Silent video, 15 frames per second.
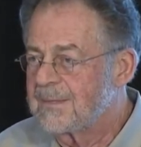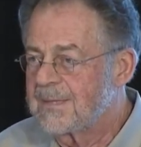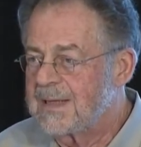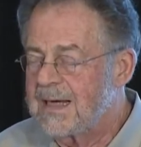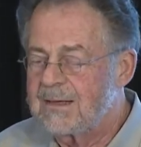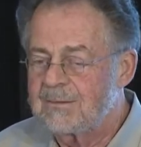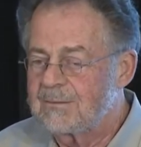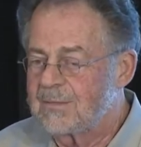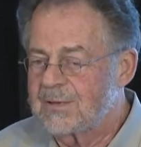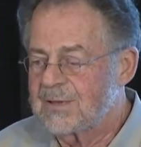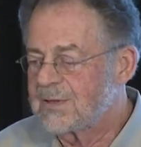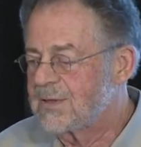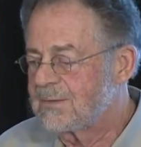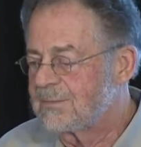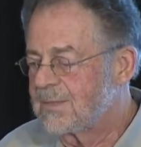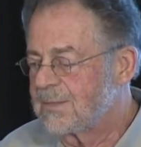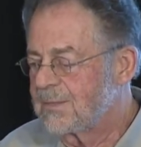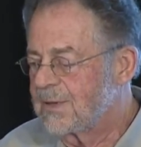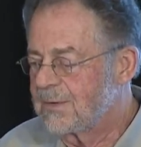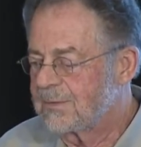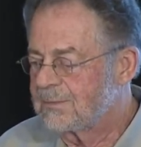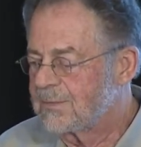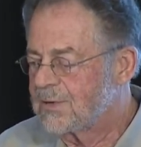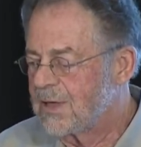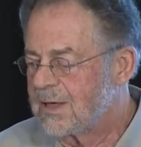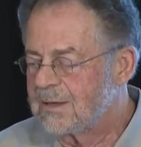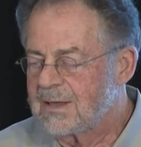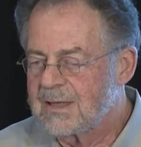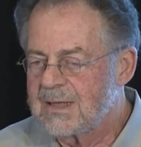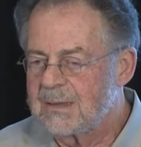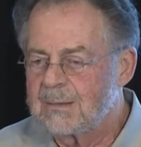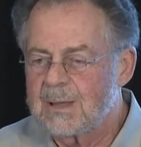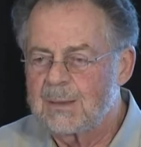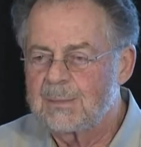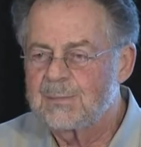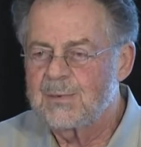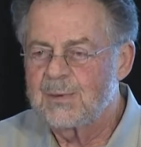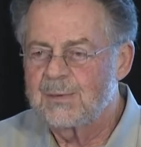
That was, you know, Charlie coming up